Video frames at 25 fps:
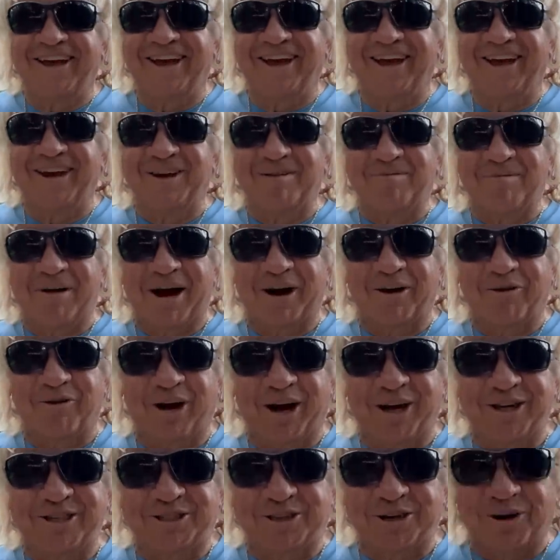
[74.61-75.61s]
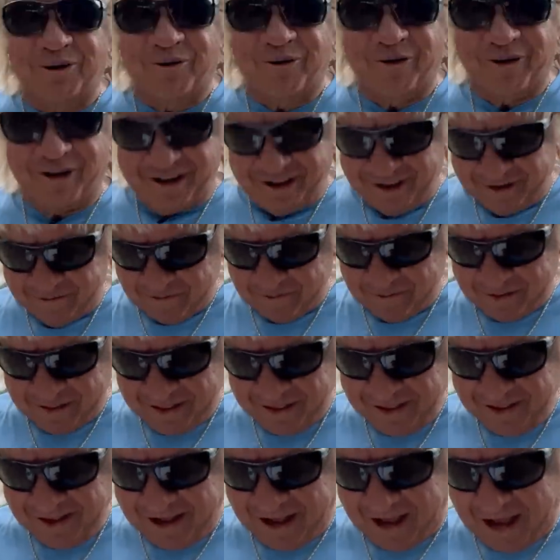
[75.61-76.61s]
and to my great joy,
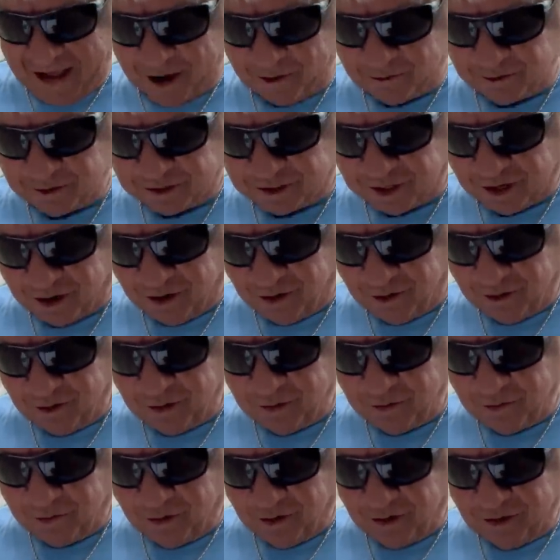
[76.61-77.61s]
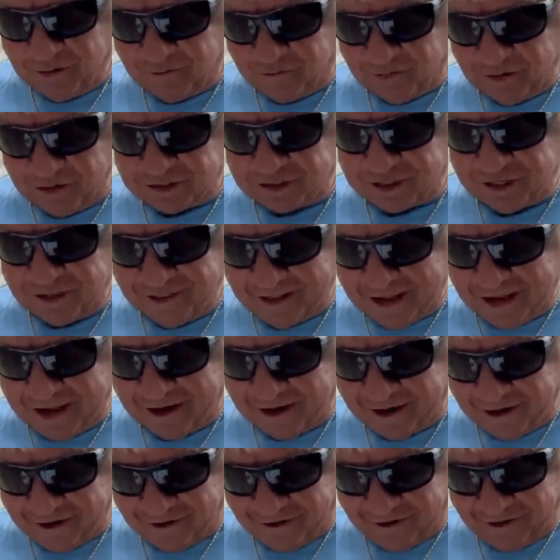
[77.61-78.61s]
I was the only one fishing that
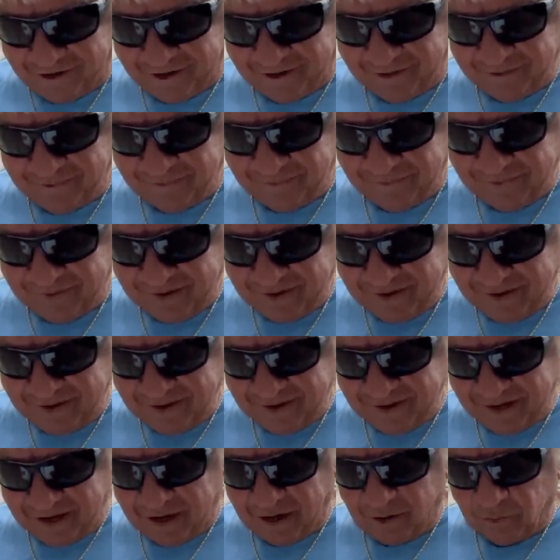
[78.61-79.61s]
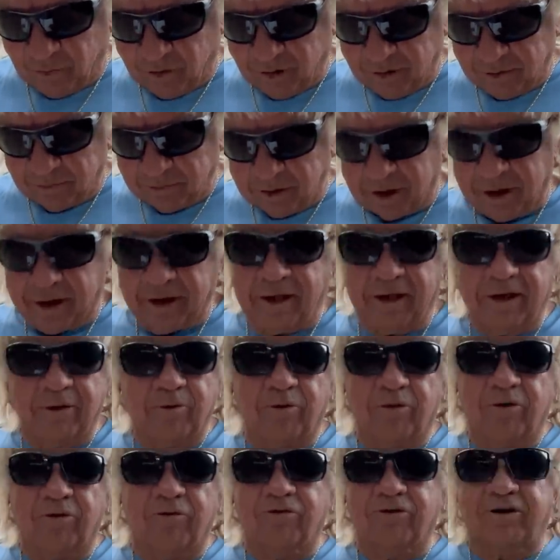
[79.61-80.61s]
area. And I won money, I
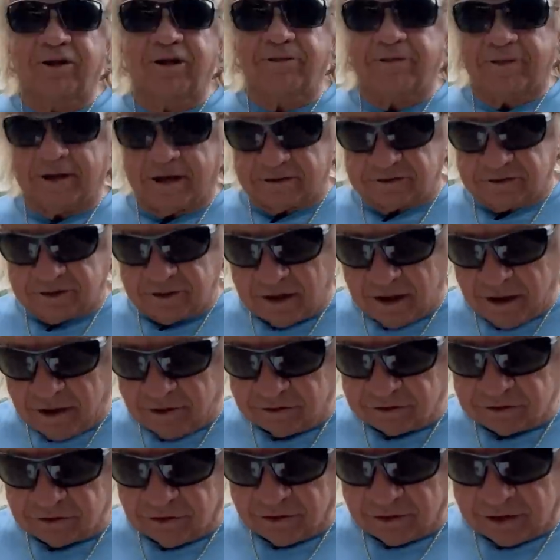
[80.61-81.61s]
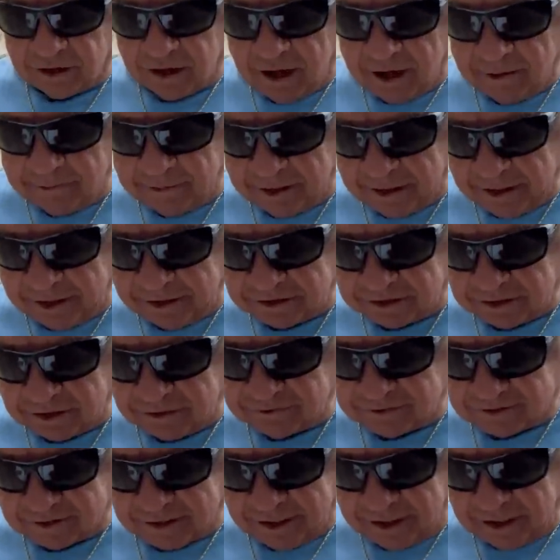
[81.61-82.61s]
won over $10,000 on a combination
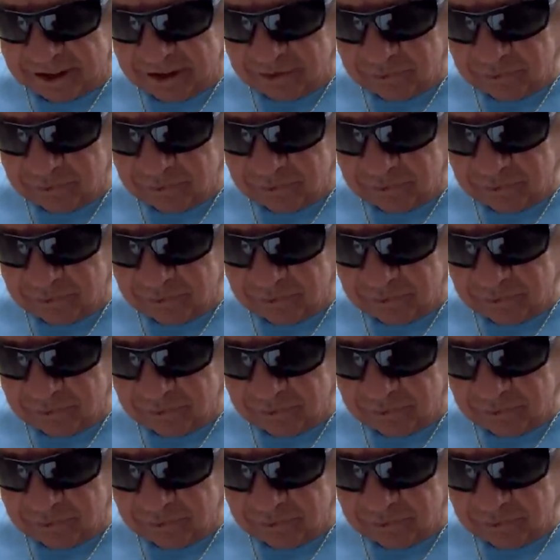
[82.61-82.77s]
of sinking